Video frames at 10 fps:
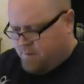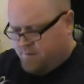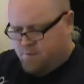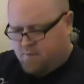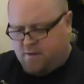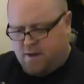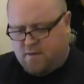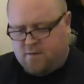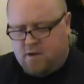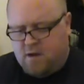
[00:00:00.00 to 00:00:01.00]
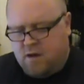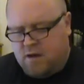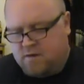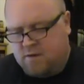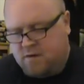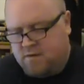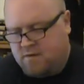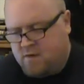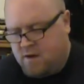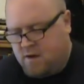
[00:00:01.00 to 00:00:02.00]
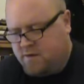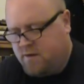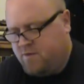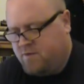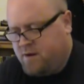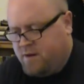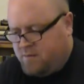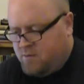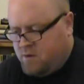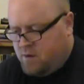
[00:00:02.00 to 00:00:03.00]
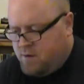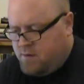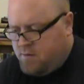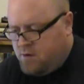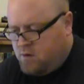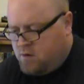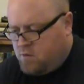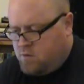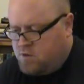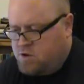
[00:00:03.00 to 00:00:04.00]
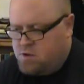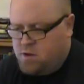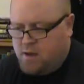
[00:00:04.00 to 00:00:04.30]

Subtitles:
from the States. So this is the, I don't know if it's pronounced Mühlen Kolsch,